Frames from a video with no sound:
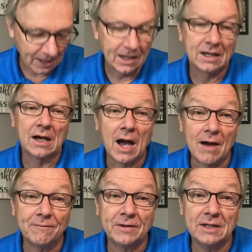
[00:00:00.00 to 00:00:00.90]

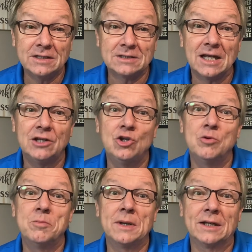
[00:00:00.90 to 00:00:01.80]
Confidence and
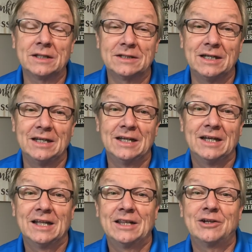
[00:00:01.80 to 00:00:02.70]
humility.
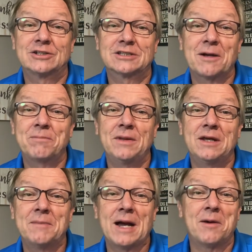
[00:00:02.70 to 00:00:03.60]
There's something
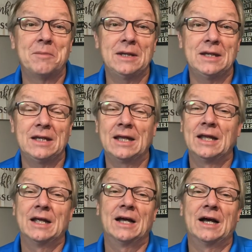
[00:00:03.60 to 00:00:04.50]
about being
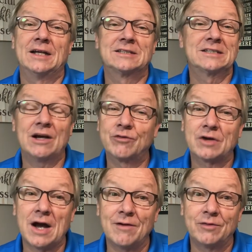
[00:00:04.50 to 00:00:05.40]

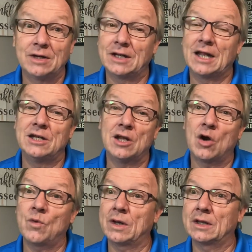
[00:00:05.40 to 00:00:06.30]
self-confident and
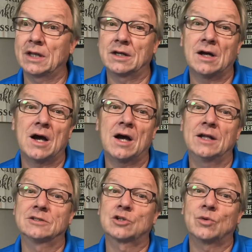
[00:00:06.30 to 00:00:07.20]
knowing that God
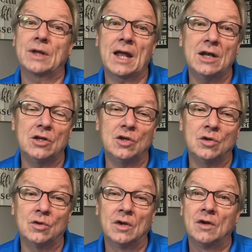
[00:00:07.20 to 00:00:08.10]
has created
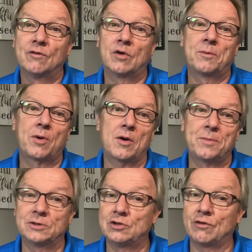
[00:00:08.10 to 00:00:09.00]
you for a
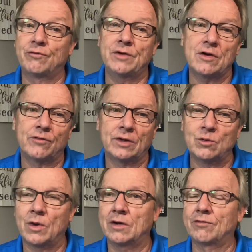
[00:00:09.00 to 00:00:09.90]
purpose. You're fearfully
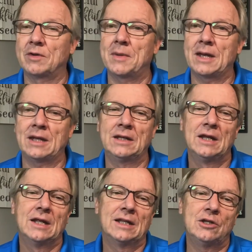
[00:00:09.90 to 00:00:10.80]
and wonderfully made,
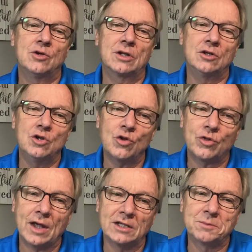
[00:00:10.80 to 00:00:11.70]
that you can do
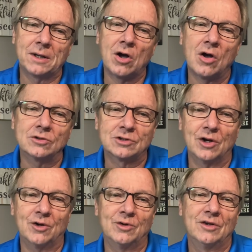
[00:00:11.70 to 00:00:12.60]
things, but
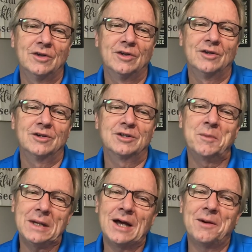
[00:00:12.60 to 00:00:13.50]
also to
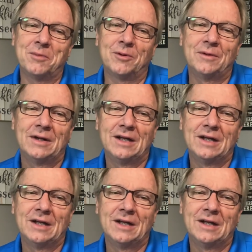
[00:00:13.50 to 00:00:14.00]
be humble.